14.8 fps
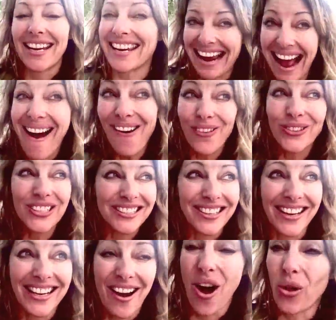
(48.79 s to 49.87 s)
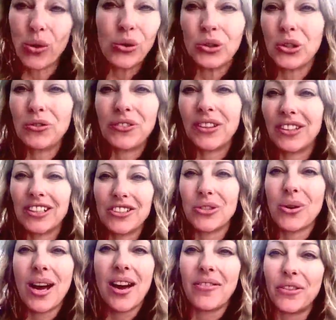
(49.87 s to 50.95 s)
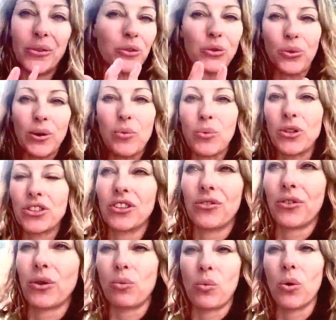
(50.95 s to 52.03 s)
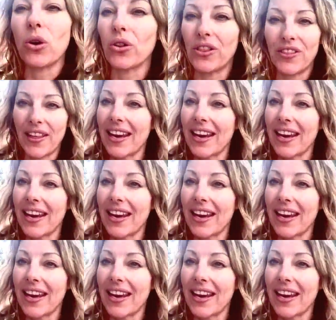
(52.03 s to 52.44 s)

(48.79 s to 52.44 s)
It counts. Like all those good feelings you have and those great wishes for the world,